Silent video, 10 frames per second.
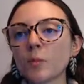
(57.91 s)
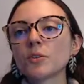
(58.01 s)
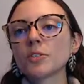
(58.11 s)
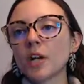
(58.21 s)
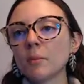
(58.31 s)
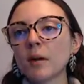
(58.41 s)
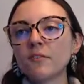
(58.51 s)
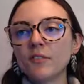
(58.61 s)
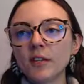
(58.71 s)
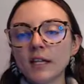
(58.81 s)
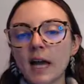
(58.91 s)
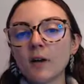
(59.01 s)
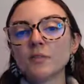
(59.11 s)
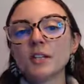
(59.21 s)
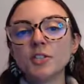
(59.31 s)
We'll start by filling
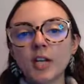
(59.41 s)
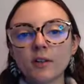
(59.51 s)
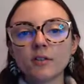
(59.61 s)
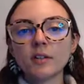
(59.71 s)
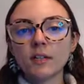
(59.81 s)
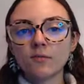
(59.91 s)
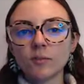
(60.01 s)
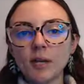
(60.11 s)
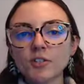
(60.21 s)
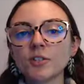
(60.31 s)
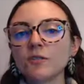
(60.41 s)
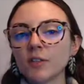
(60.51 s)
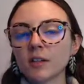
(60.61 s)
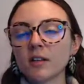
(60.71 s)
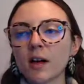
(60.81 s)
out the general information
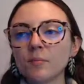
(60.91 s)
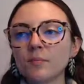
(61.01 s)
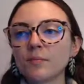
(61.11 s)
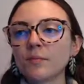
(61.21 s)
for the club.